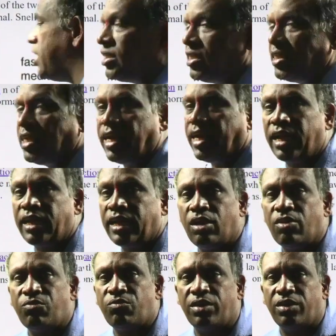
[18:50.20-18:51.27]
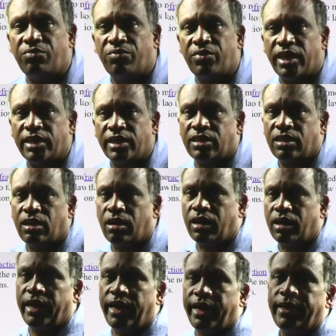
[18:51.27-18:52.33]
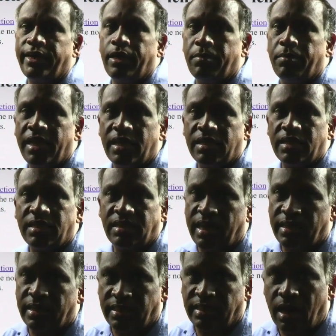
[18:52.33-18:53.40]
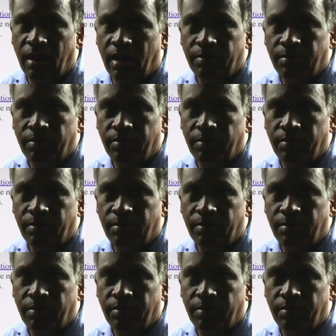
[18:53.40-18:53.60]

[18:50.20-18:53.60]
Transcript: and angle of refraction are related by a Snell's law.